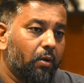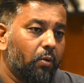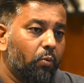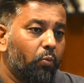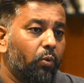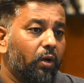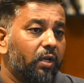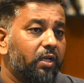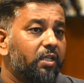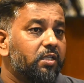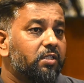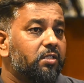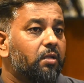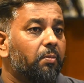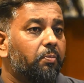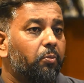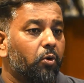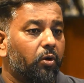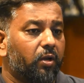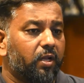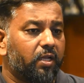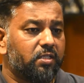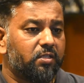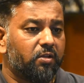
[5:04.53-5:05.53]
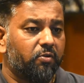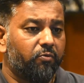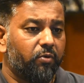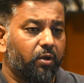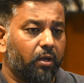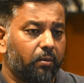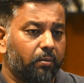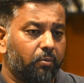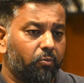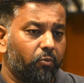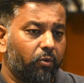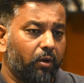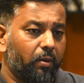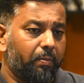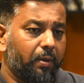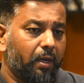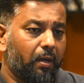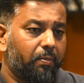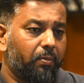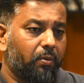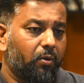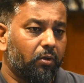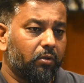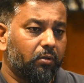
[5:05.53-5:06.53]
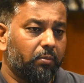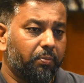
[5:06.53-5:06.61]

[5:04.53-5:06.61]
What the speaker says: One is the progressive web app or